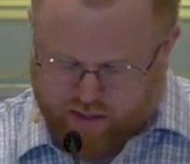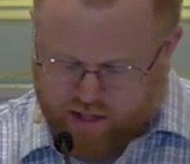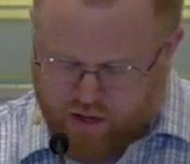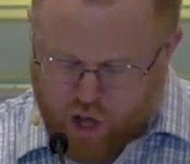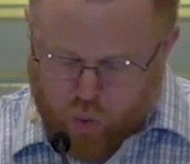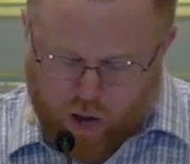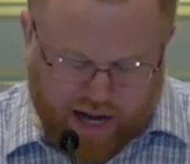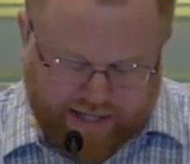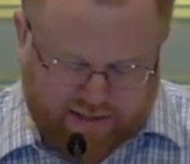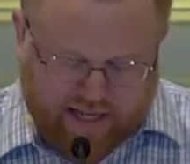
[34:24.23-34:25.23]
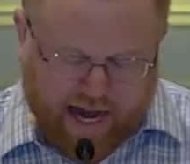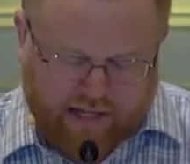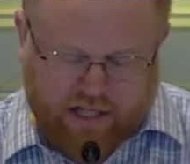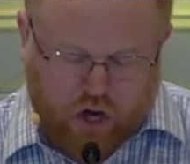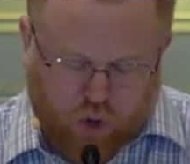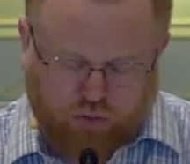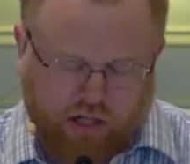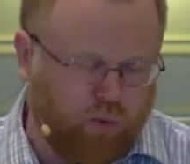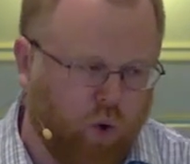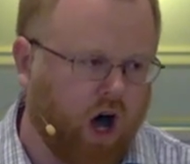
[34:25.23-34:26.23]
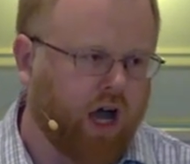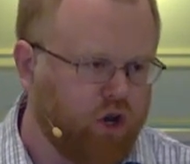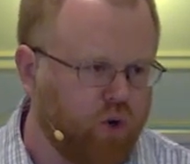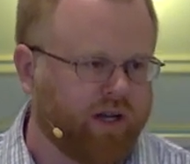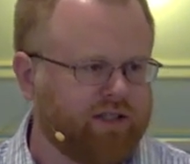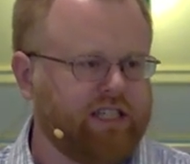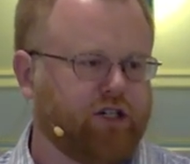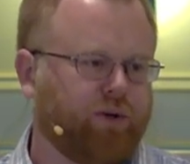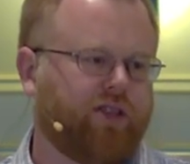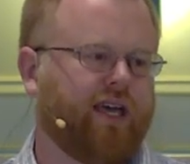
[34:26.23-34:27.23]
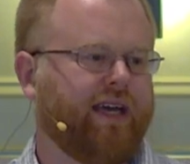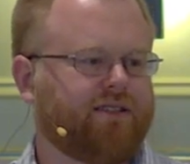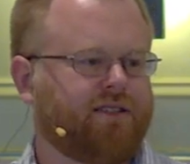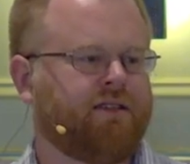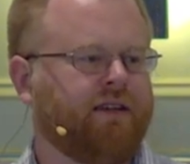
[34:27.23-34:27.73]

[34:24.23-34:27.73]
and why is God the only one who can deal with it?